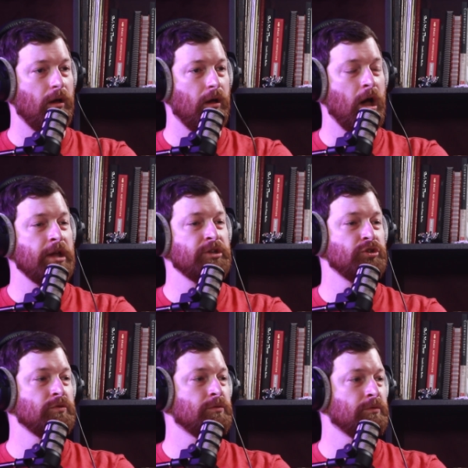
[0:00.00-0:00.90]
I
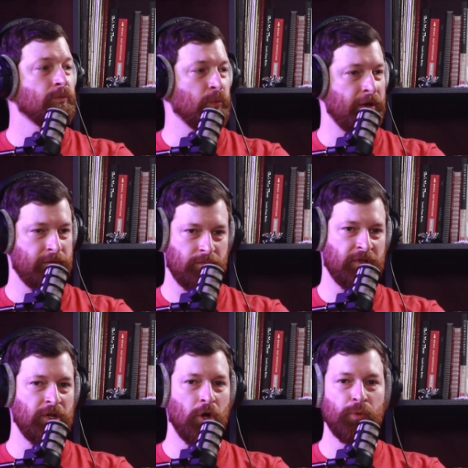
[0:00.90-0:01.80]
do like
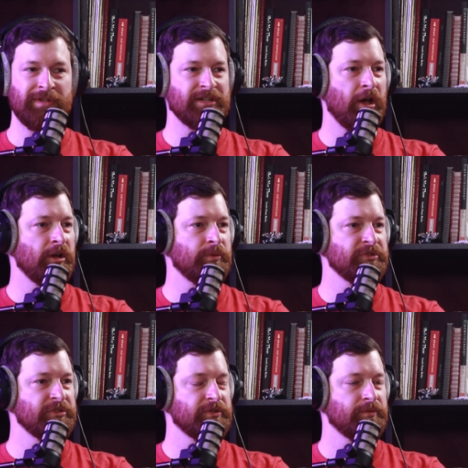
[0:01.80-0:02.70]
the only
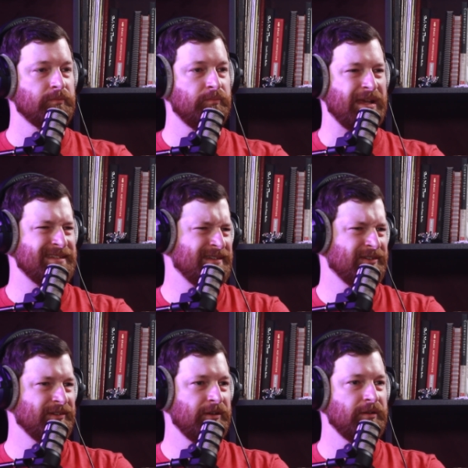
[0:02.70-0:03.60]
times
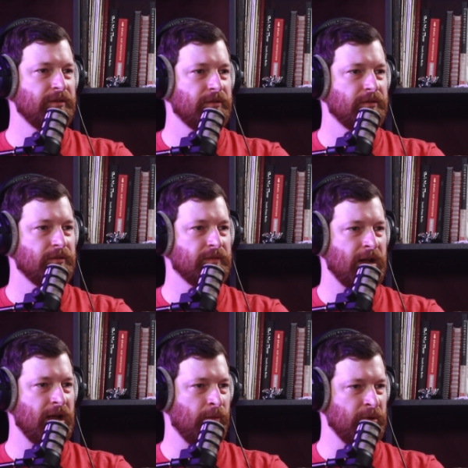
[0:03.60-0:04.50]
basically that
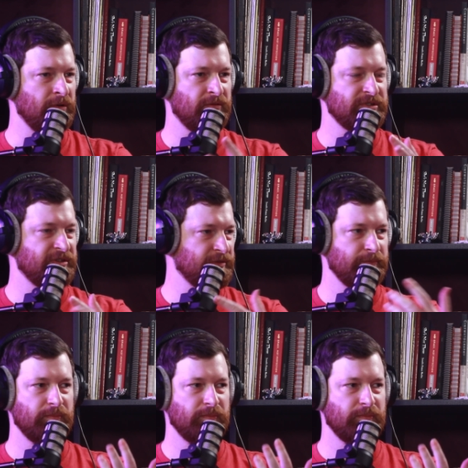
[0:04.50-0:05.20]
happens